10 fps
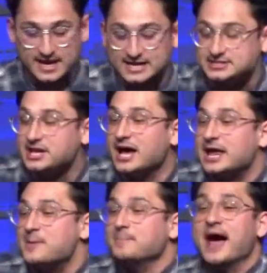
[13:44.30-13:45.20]
It's not
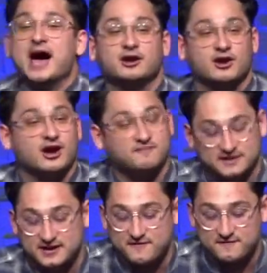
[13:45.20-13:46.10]
a matter of
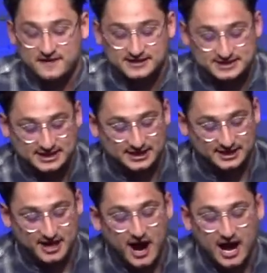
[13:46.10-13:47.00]
convincing
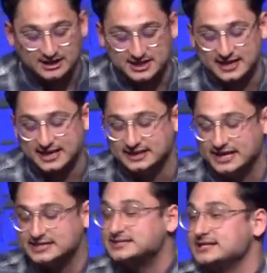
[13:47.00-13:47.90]
God that he
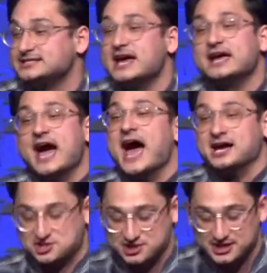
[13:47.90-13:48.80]
needs to take
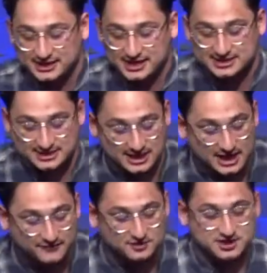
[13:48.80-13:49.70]
action against the
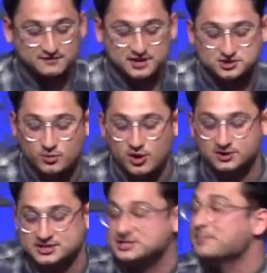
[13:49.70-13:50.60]
evils of this world. It's a